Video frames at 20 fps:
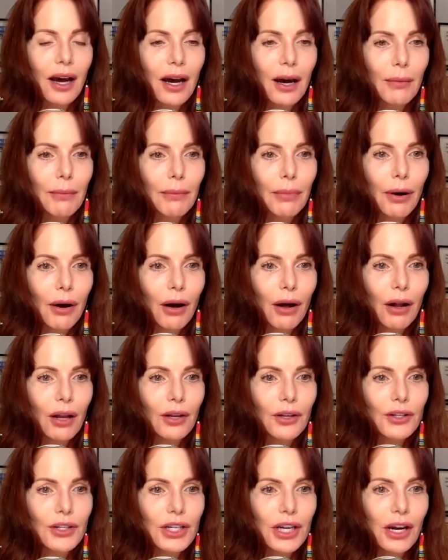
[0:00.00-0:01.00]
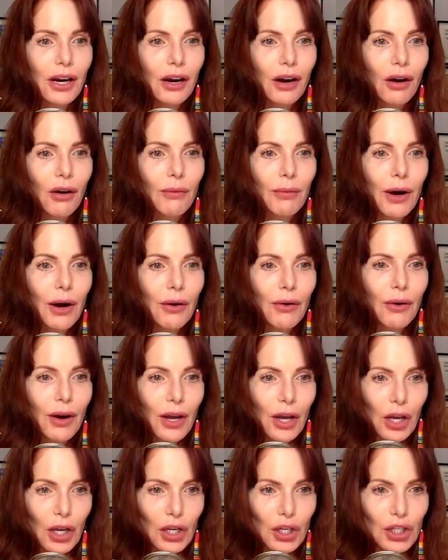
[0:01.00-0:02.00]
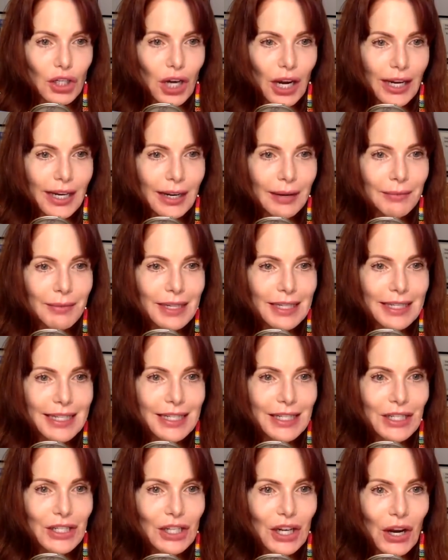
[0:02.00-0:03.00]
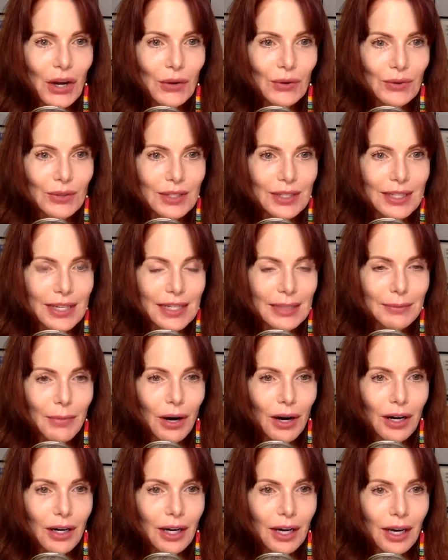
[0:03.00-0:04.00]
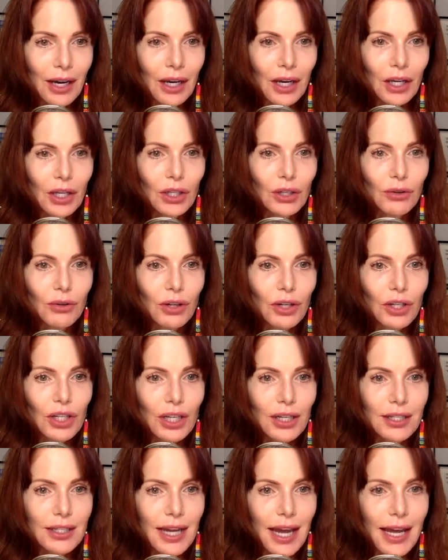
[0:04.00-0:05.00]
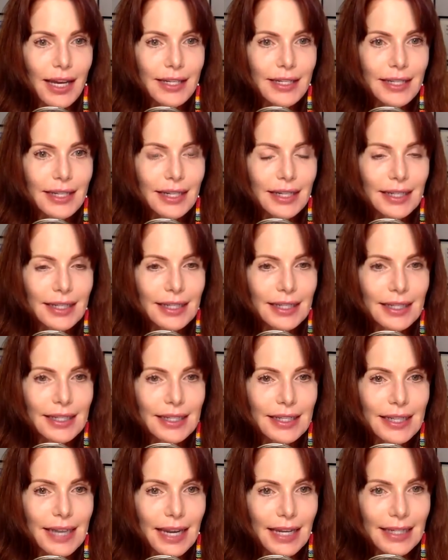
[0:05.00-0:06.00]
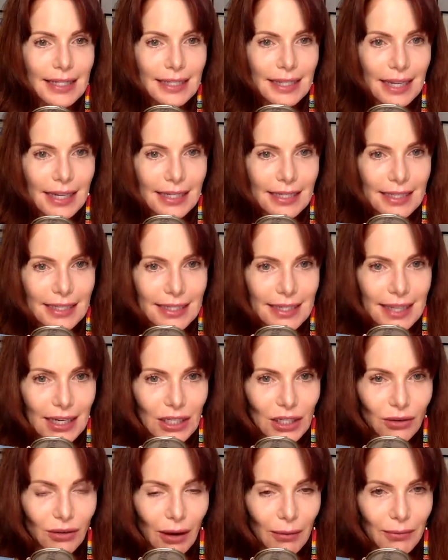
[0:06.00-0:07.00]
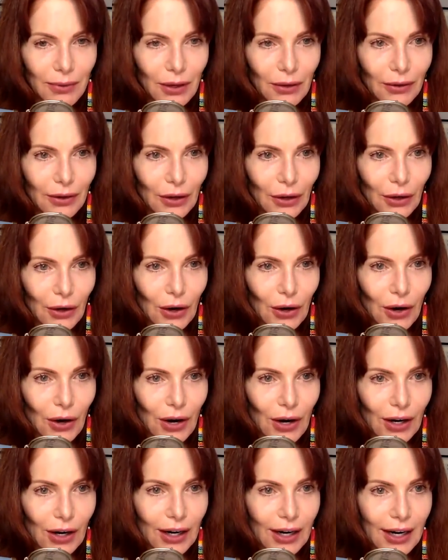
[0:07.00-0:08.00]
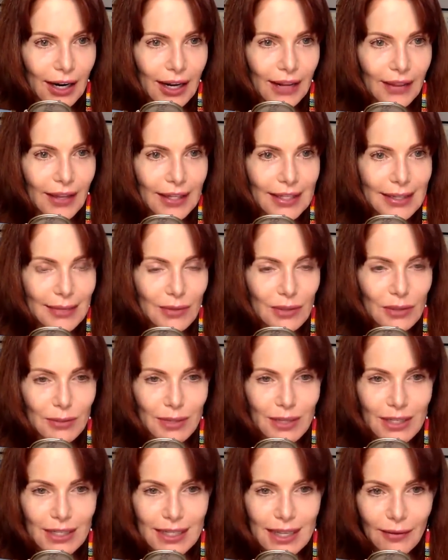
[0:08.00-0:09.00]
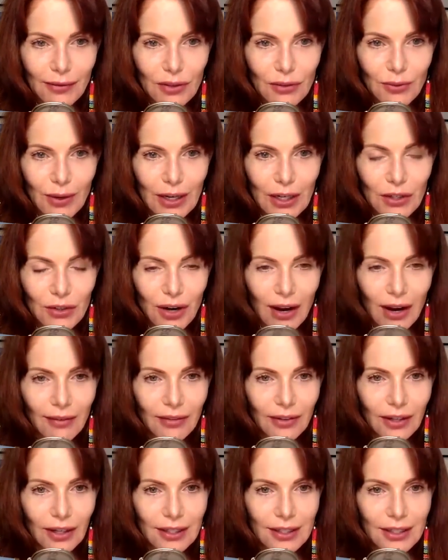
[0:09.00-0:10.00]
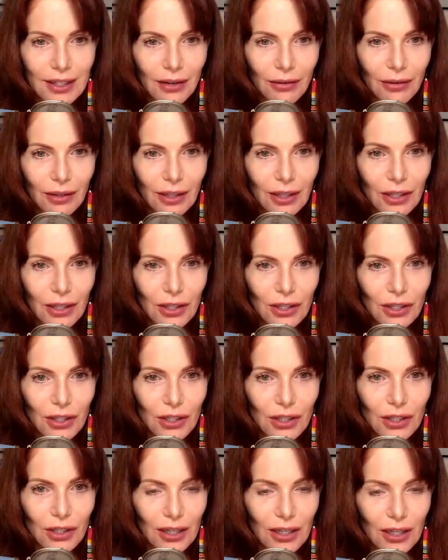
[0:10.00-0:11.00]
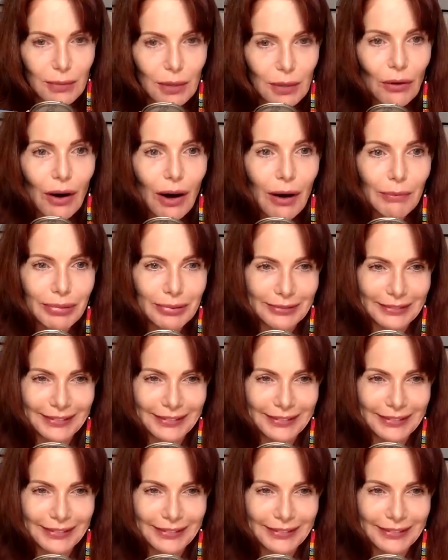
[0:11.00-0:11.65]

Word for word: Uh, Paul Giacomo, China Mrs. Jones says, Mark, you could just ask Tesla to send you up there in a car. That seems to be the safest way to travel considering the shuttles blow up.